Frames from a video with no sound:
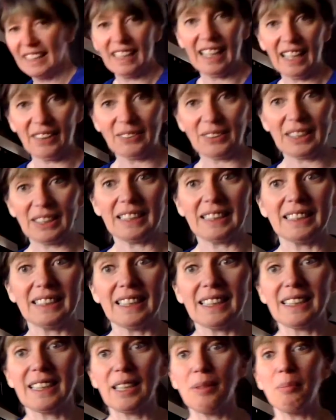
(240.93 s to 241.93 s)
I really
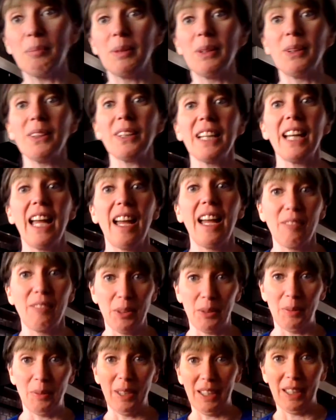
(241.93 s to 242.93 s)
did get milk
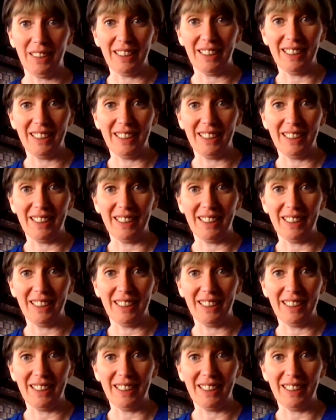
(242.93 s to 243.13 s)
everywhere.